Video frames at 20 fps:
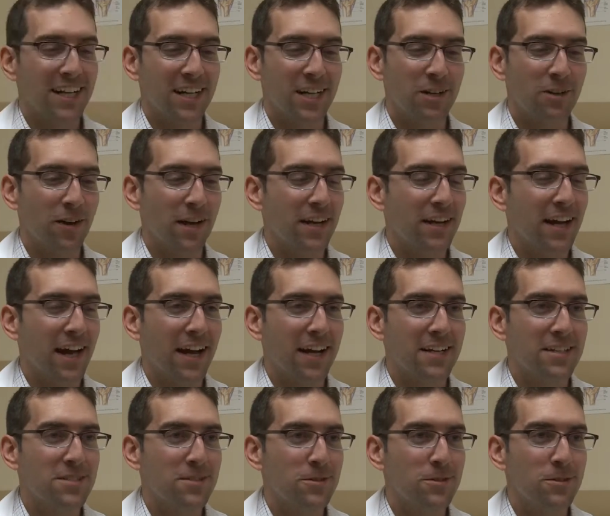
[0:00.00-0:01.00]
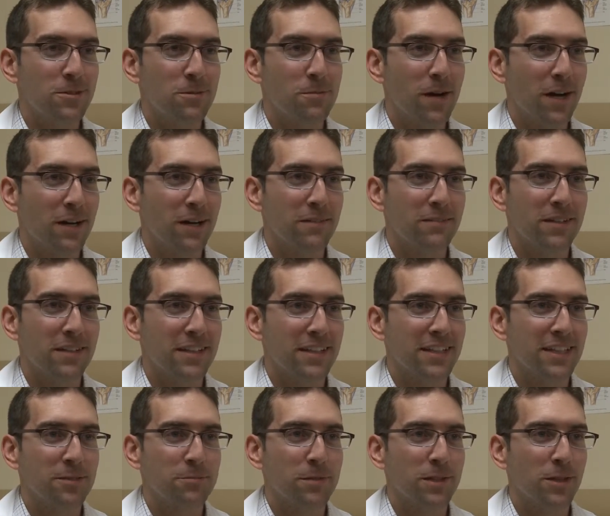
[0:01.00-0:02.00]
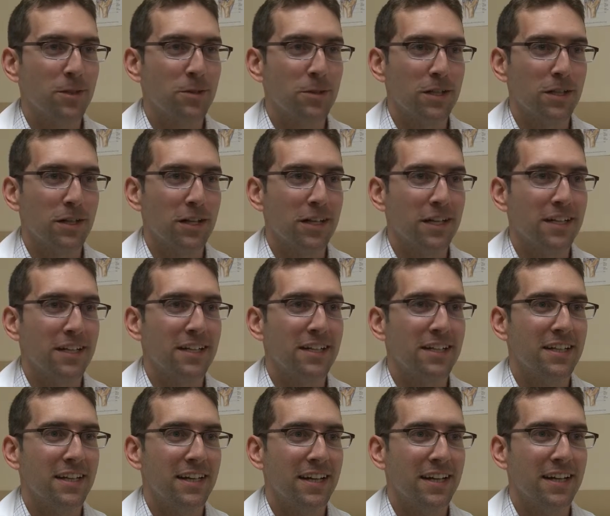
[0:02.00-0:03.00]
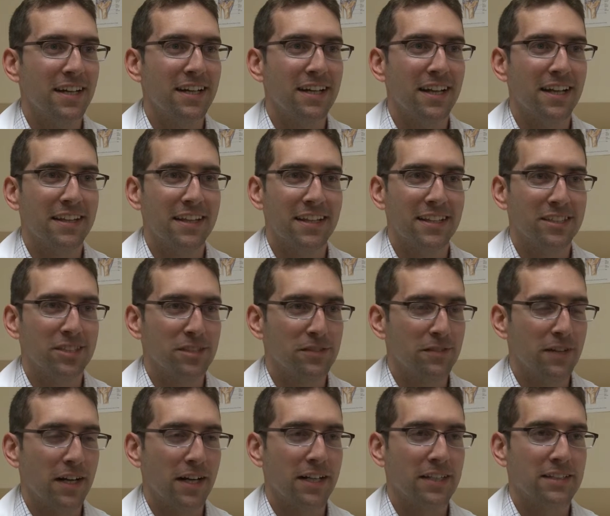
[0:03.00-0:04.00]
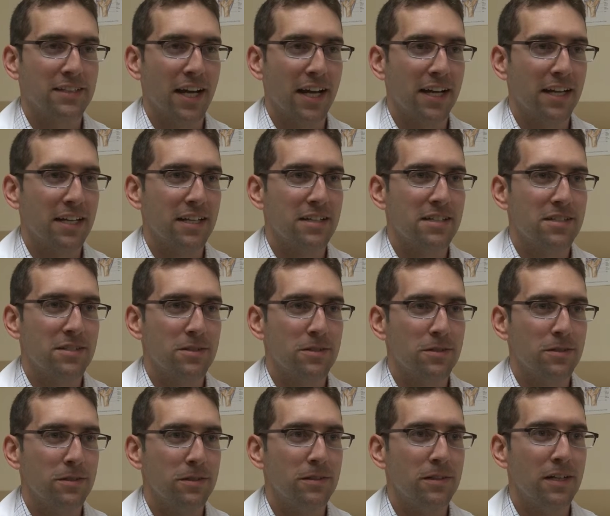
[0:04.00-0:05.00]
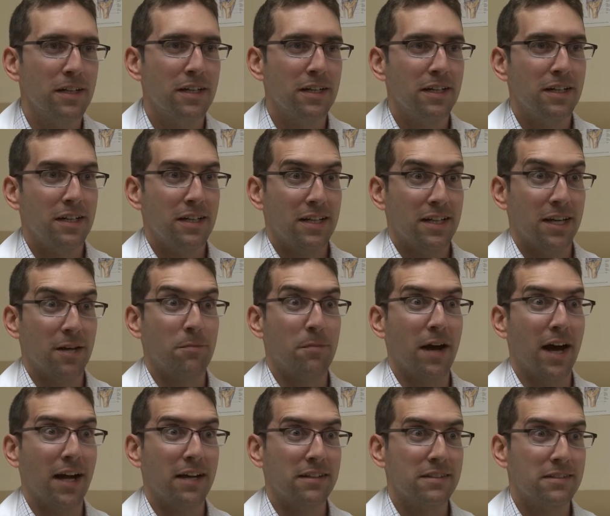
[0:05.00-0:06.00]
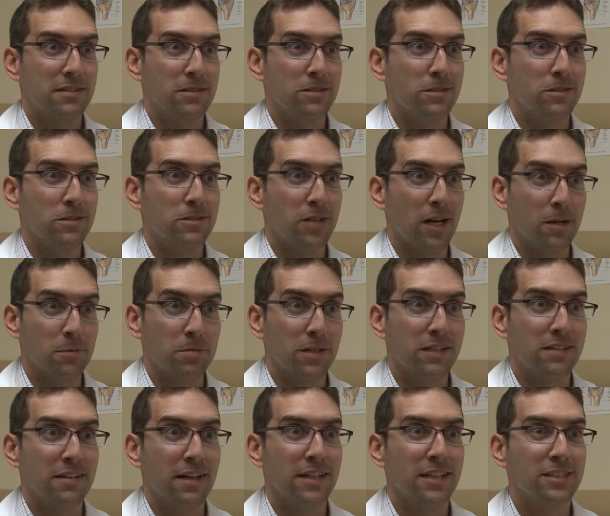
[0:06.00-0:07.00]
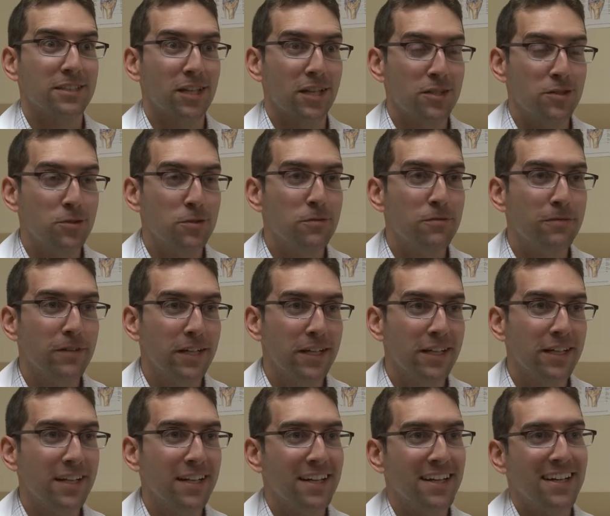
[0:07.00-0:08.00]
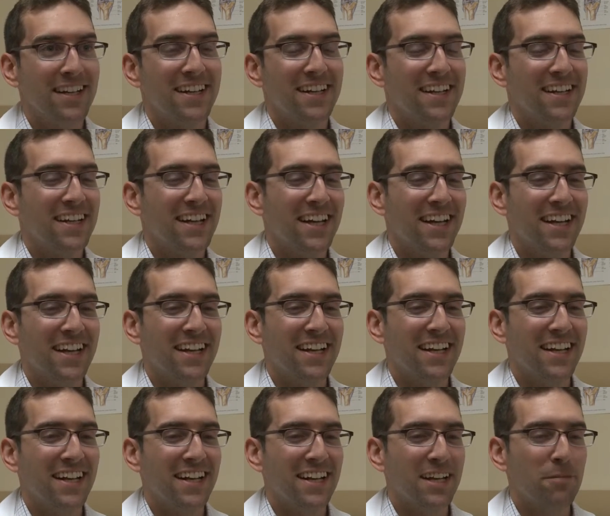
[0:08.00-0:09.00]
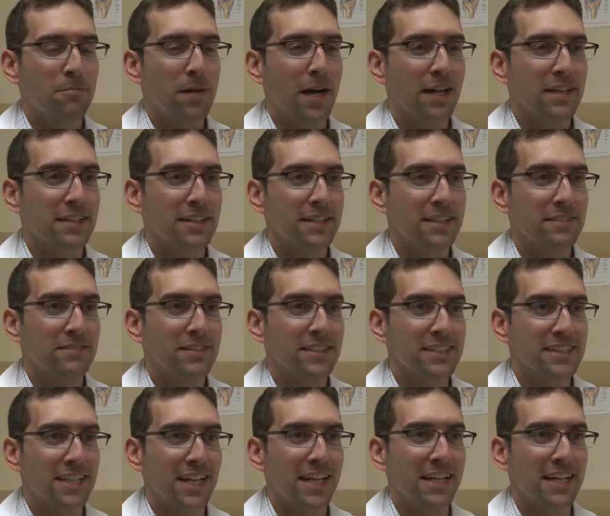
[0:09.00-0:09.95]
got a great attitude about everything that's been going on, and I think he's just very excited to get back to trying to play tennis on two feet and uh, get back to living his